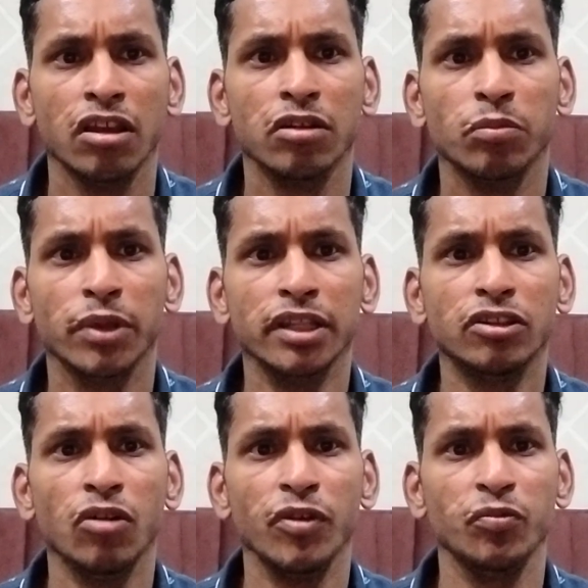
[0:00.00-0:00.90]

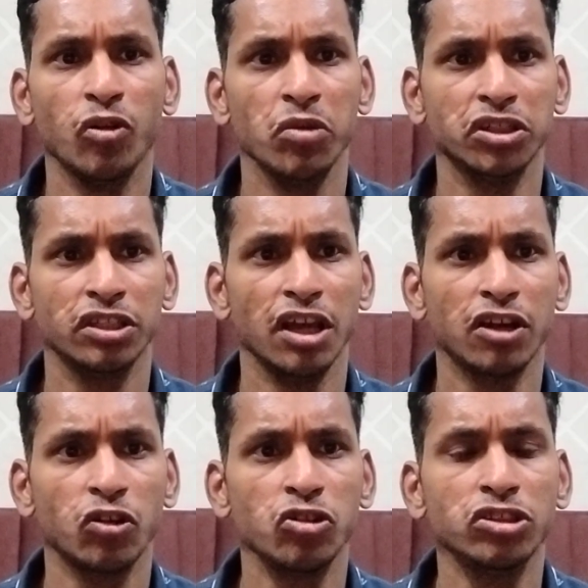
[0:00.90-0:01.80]
breadth of information
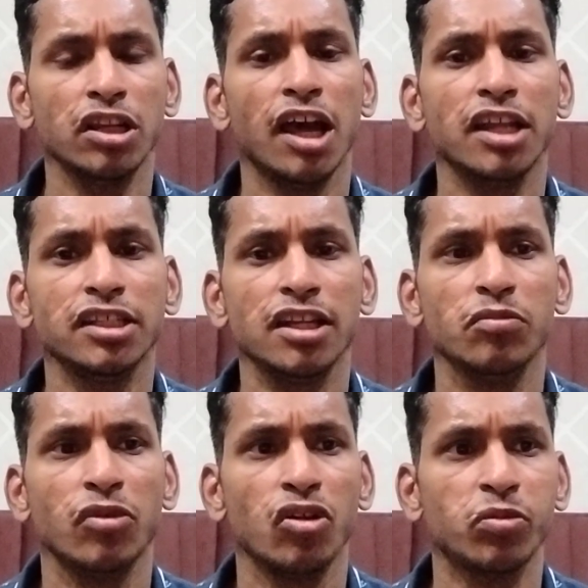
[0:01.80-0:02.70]
across a larger
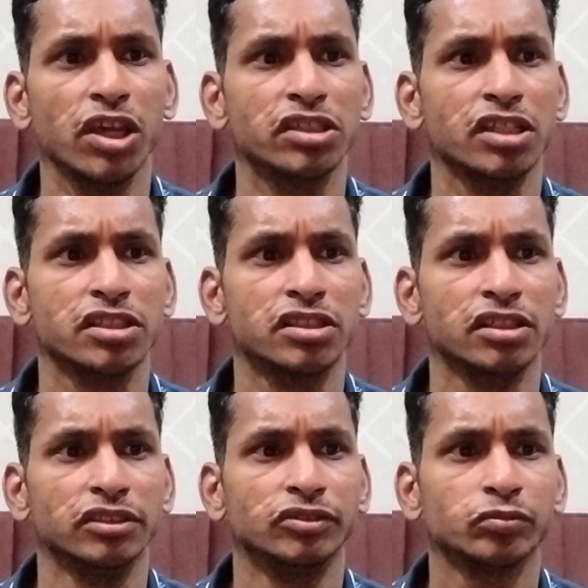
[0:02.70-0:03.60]
number of cases.
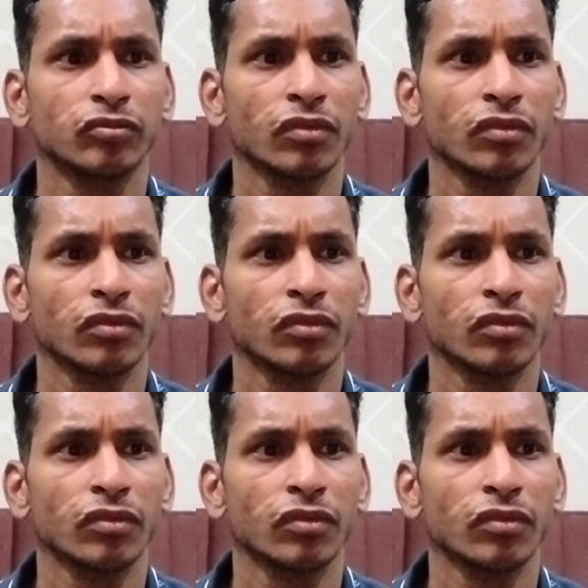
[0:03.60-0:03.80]
It